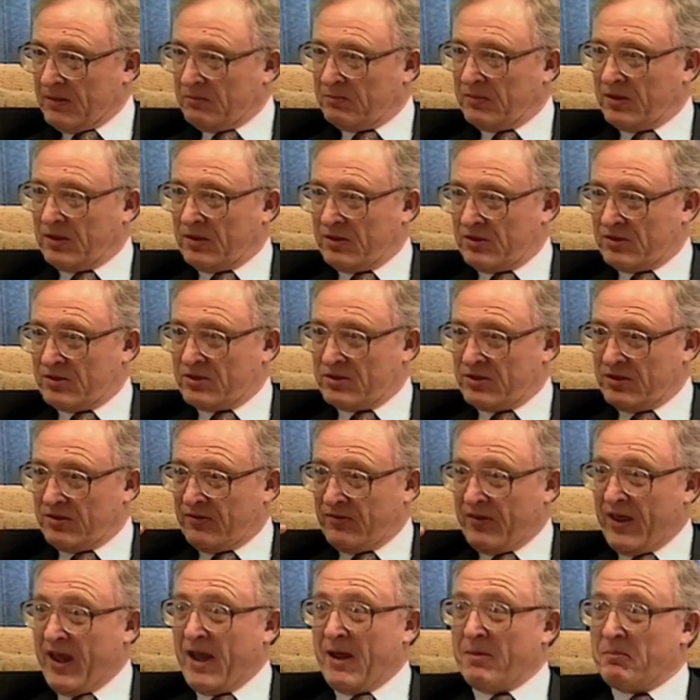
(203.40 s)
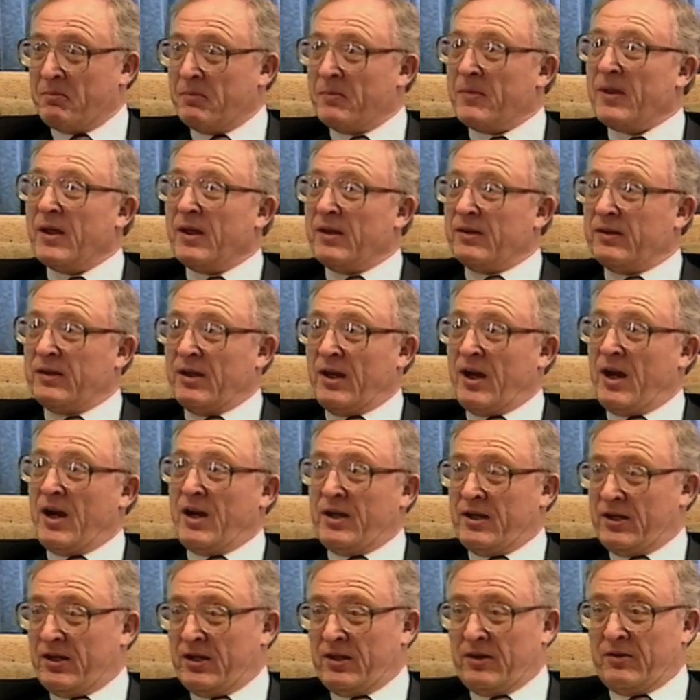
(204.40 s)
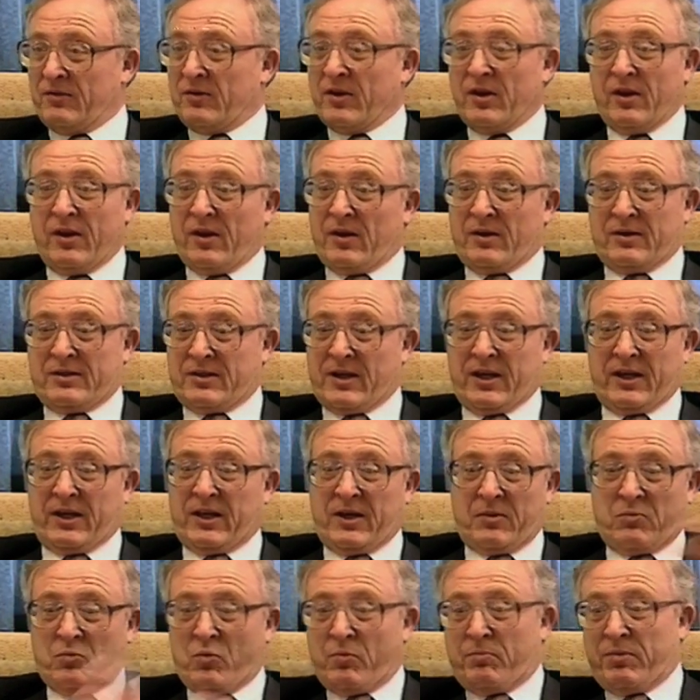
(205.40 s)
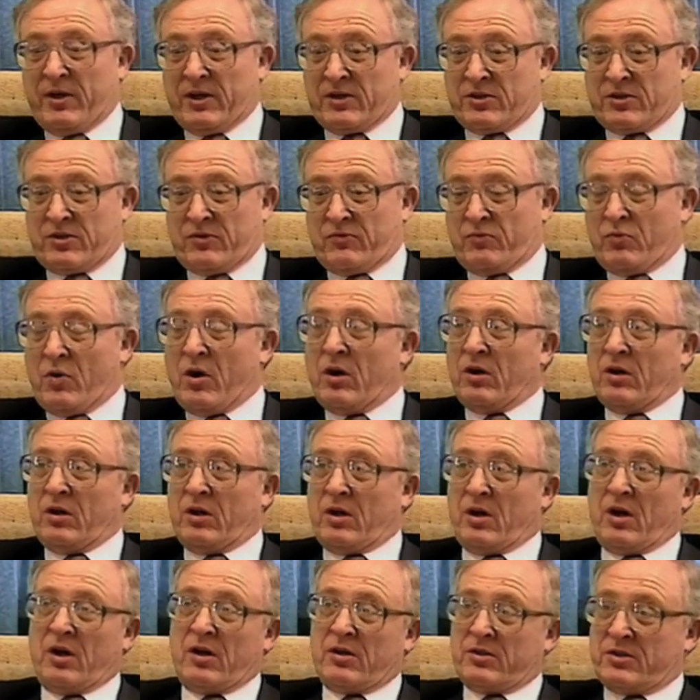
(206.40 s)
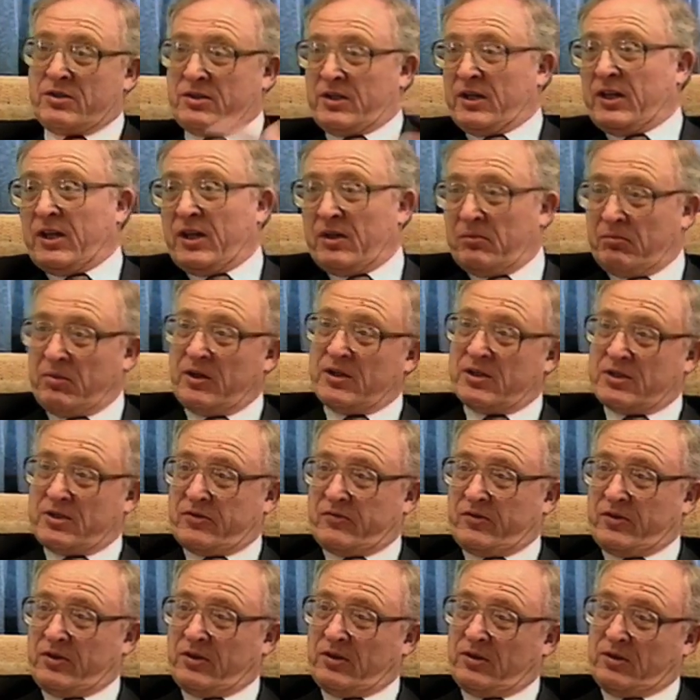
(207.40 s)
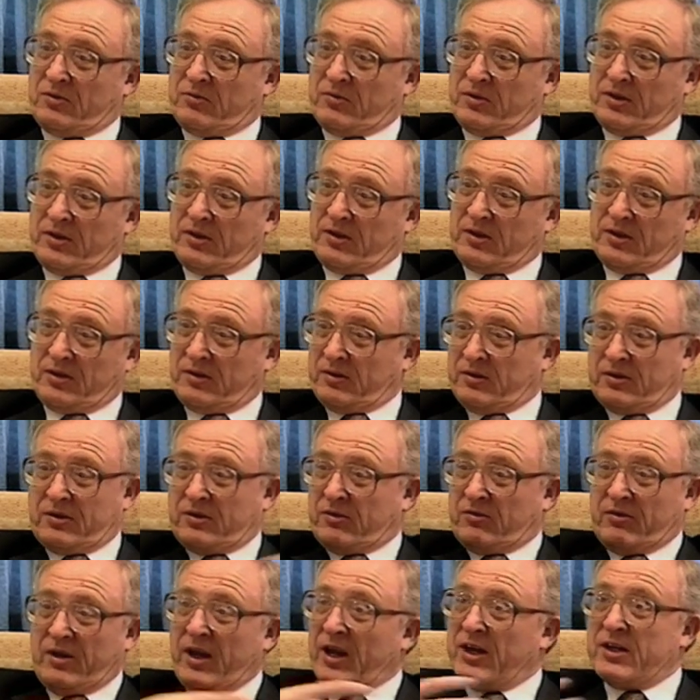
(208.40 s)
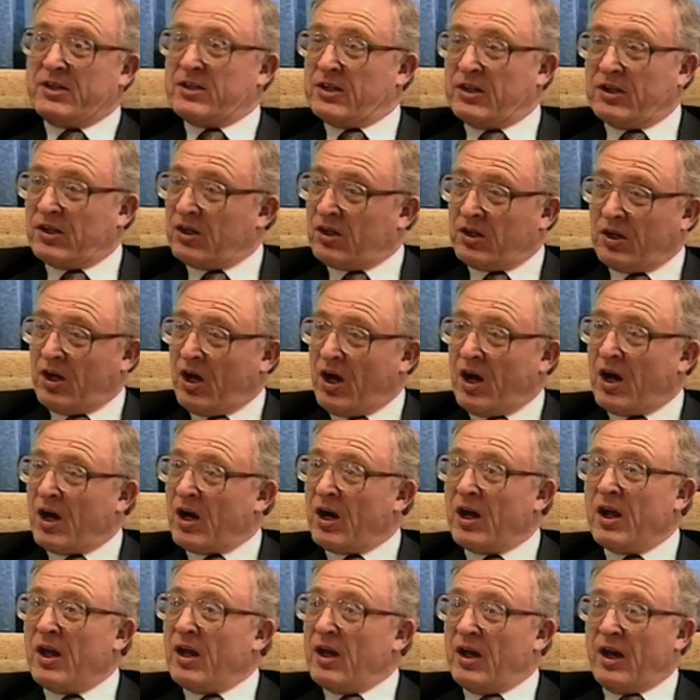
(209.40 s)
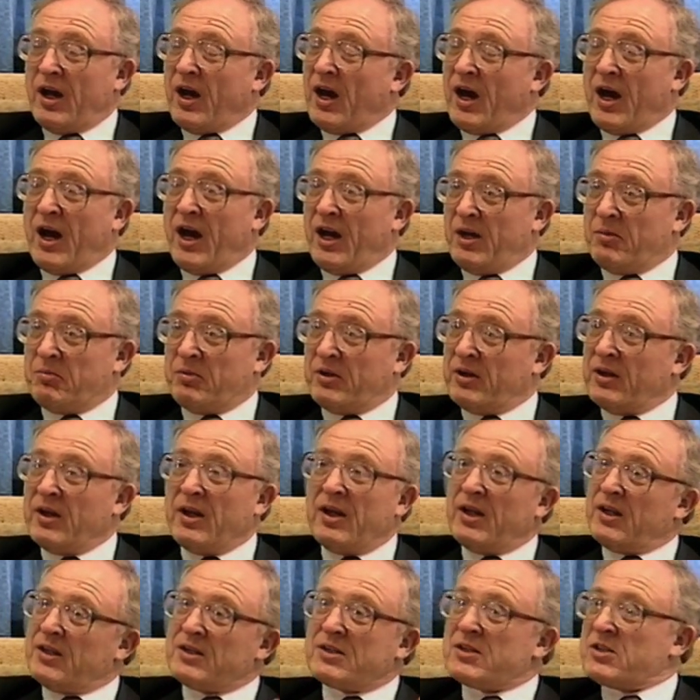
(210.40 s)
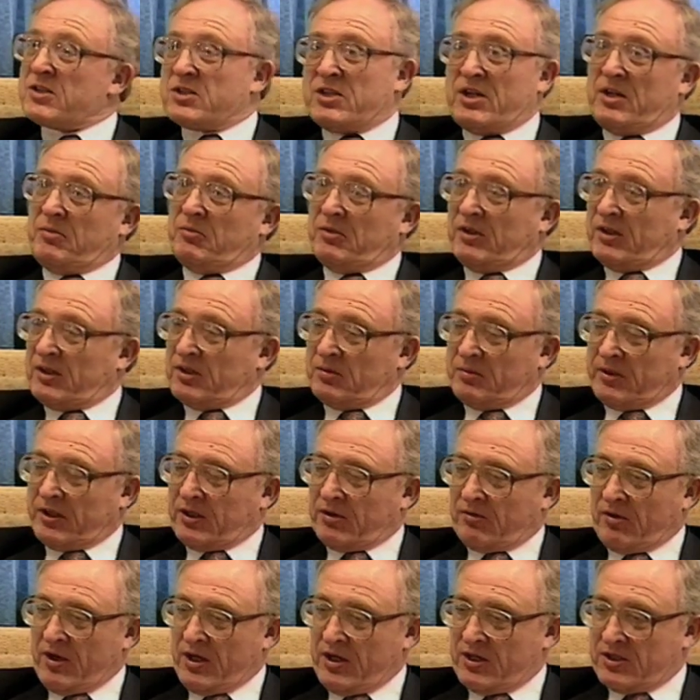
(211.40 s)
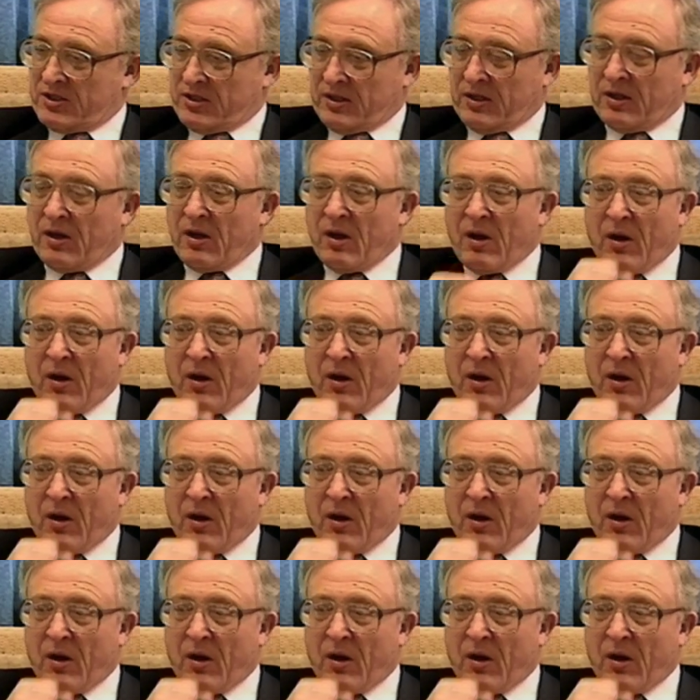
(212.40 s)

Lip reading: Because to them, the idea of taking bits of one car, sticking bits of another with it and creating a car, a hybrid, seemed a little bit crazy.